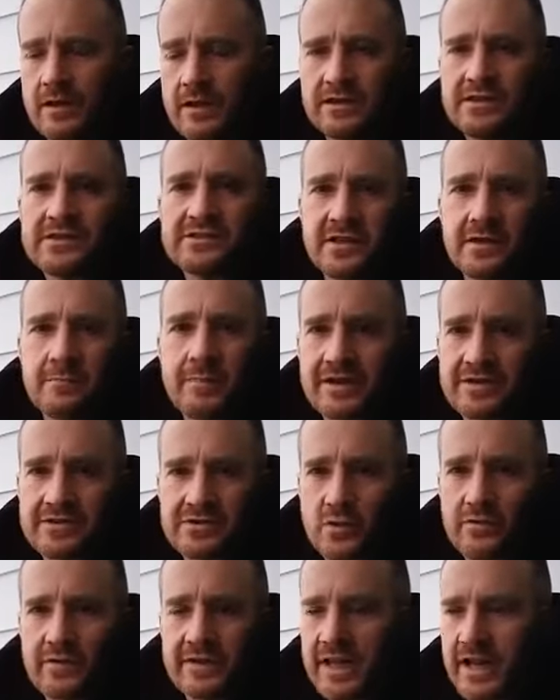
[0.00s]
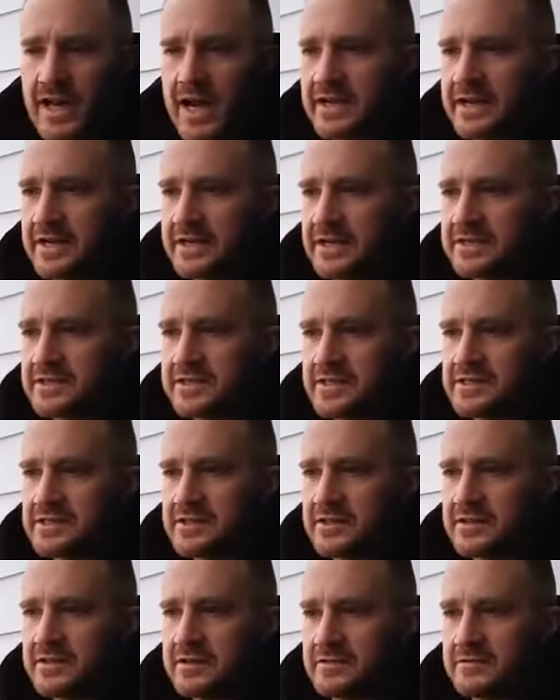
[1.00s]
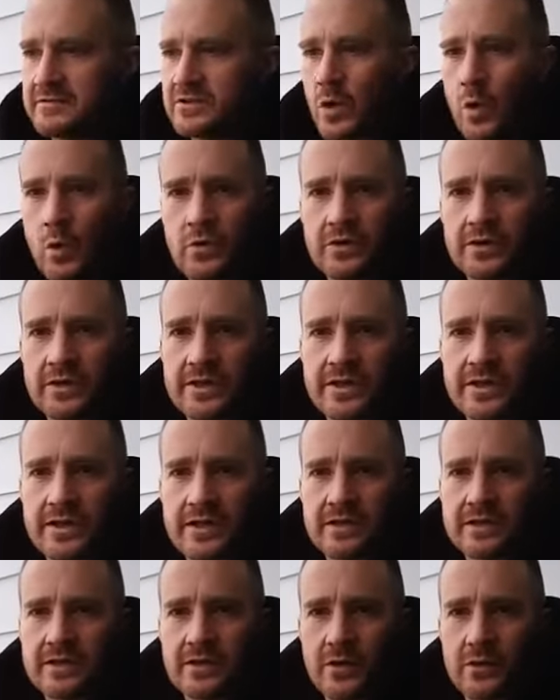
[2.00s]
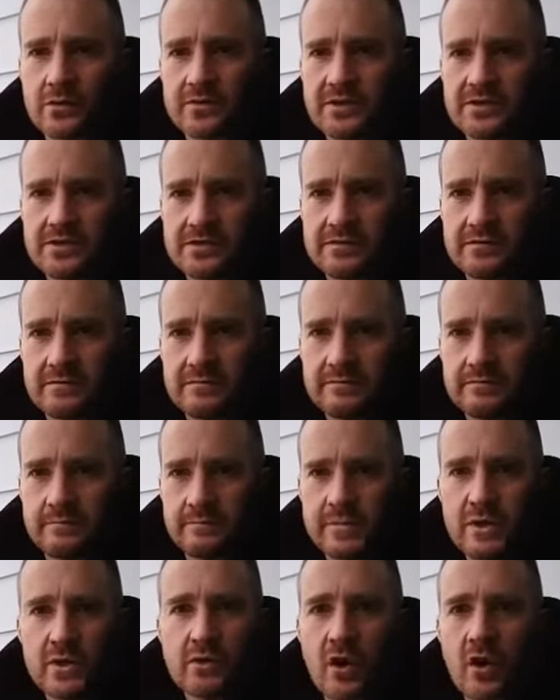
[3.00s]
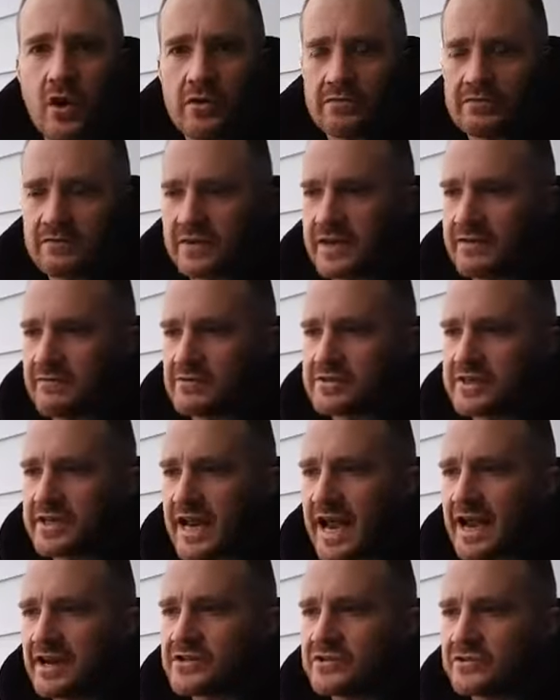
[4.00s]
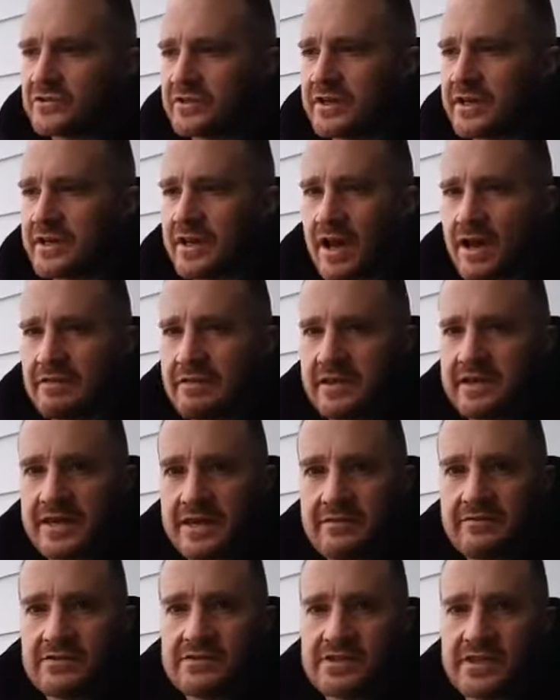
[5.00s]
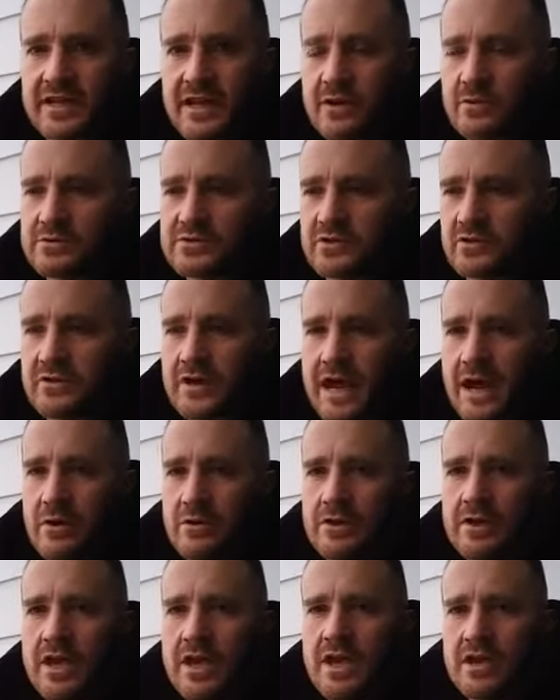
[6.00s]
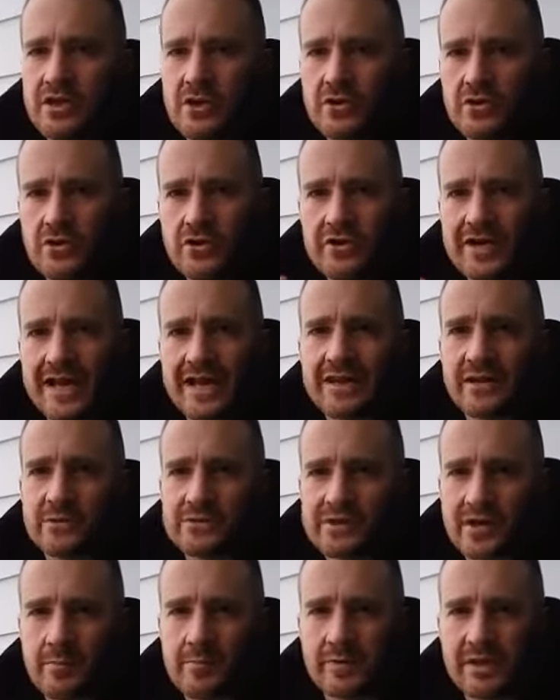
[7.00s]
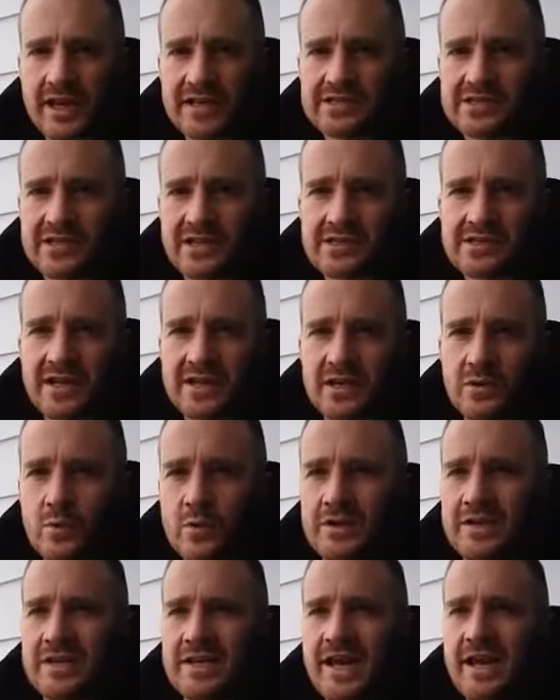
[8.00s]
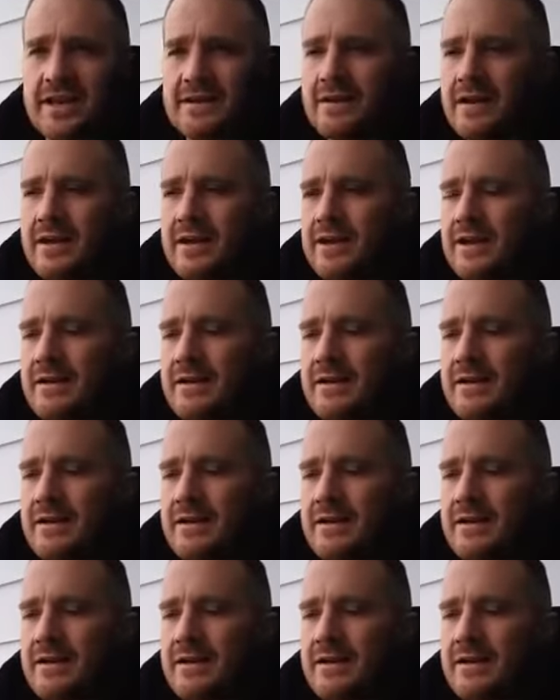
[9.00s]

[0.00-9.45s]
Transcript: at least the amount of stoving that I did, it doesn't totally, you know, just mute all the flavors. It actually, I think, evens it out. So now you, are getting those complexities that you wouldn't get